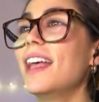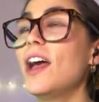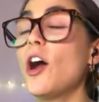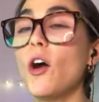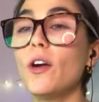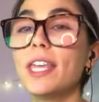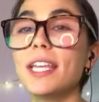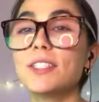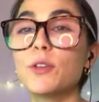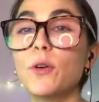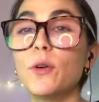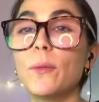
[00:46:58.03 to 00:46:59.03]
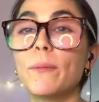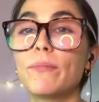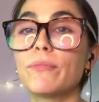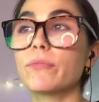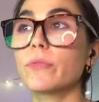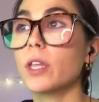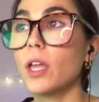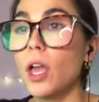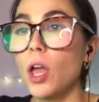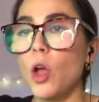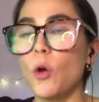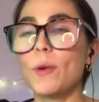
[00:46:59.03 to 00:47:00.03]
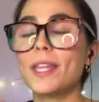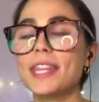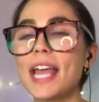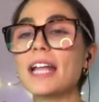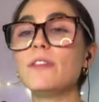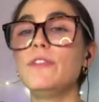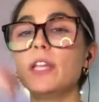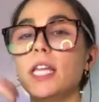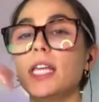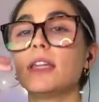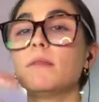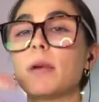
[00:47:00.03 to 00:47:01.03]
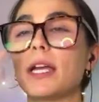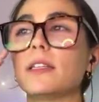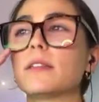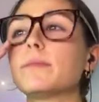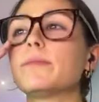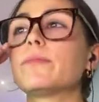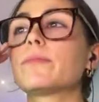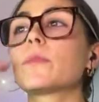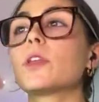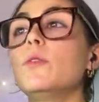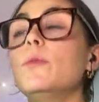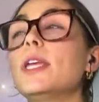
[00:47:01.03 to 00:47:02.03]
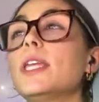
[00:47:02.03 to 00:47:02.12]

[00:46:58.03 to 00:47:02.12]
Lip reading: Okay, so with that feeling in mind, with